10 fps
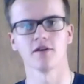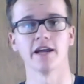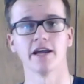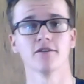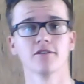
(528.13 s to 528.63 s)
our
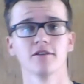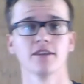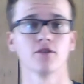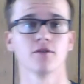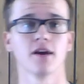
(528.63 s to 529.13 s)
anger in
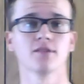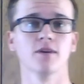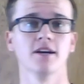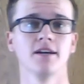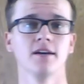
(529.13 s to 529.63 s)
the correct
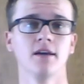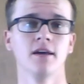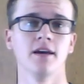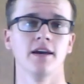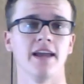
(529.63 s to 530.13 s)
way,
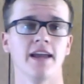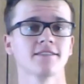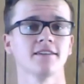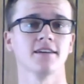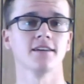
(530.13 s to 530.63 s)
and
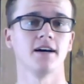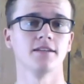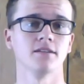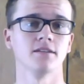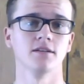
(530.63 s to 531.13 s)
asking
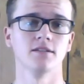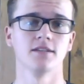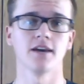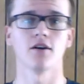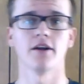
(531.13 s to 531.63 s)
God to
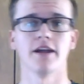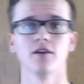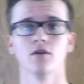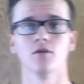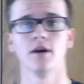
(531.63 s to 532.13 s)
take our
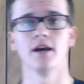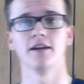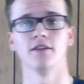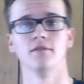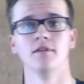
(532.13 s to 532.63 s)
anger
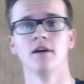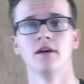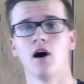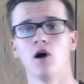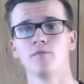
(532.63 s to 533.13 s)
away and
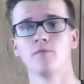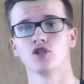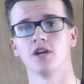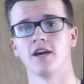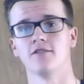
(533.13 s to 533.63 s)
help us
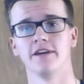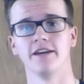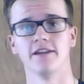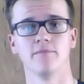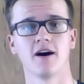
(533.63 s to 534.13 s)
channel it
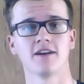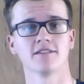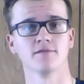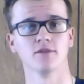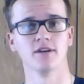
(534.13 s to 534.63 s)
in a
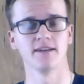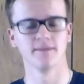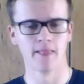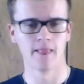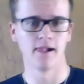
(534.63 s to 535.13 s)
positive
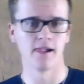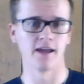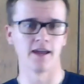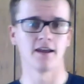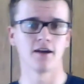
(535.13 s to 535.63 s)
way.
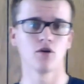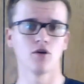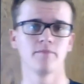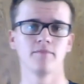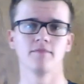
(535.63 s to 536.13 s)
And I
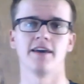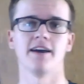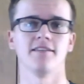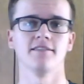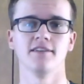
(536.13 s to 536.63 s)
hope
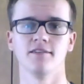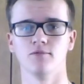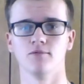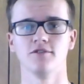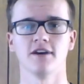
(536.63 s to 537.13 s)
that
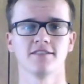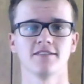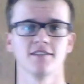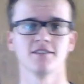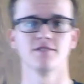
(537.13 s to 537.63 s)
when you guys
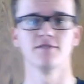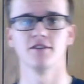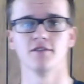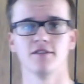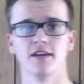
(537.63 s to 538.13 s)
see this
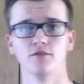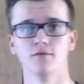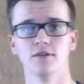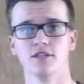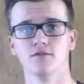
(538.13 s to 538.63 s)
video that you
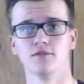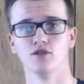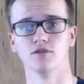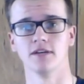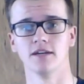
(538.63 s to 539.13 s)
really do
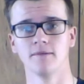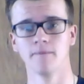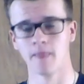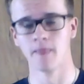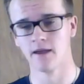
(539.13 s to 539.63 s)
enjoy it.
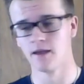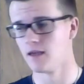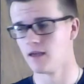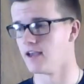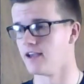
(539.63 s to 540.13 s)

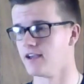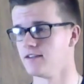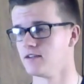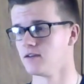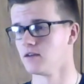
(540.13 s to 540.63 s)

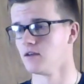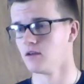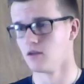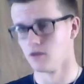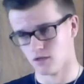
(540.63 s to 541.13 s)
And
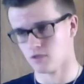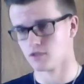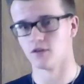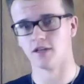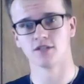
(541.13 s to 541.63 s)

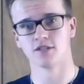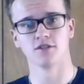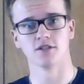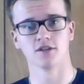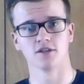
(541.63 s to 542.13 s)
so let's
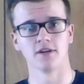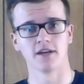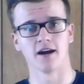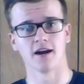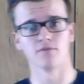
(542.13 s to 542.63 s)
just go to
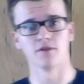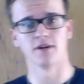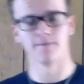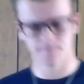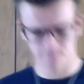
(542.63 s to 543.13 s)
God and pray.